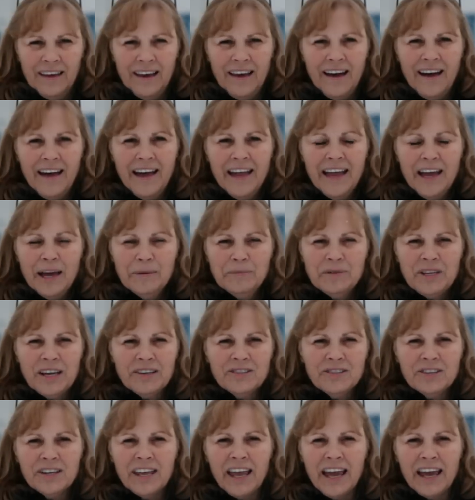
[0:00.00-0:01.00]
Hi, I'm
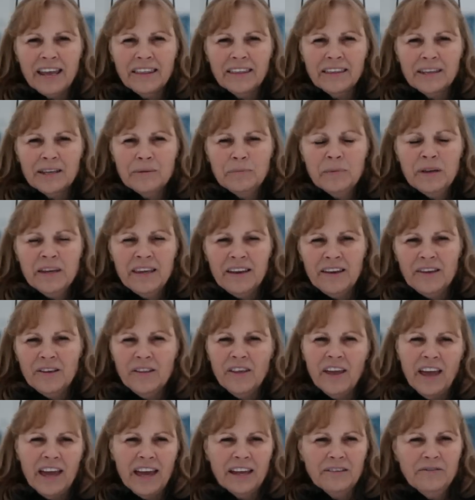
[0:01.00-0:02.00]
Dr. Kathleen McGill,
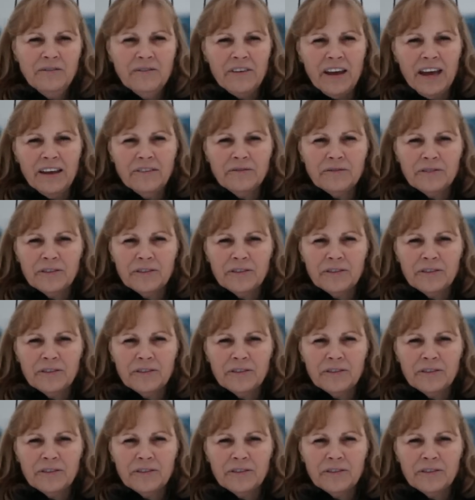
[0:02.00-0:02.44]
the head vet